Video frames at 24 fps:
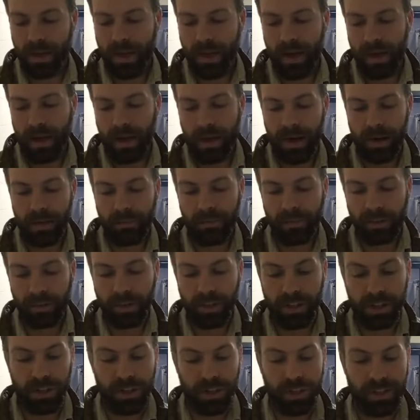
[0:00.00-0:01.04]
Um,
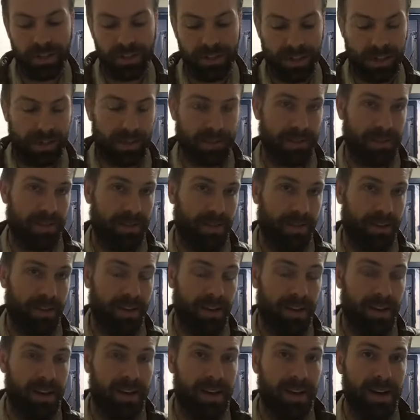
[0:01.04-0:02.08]
logistics.
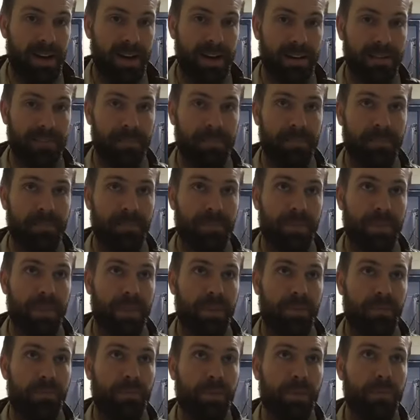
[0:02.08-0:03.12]
Um,
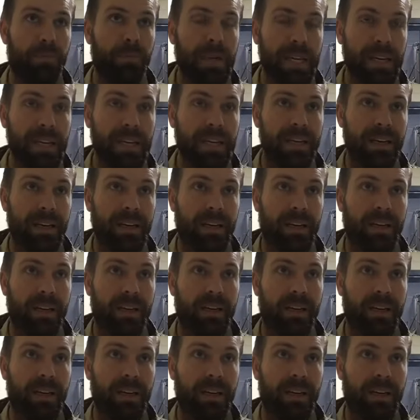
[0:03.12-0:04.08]
for me, uh,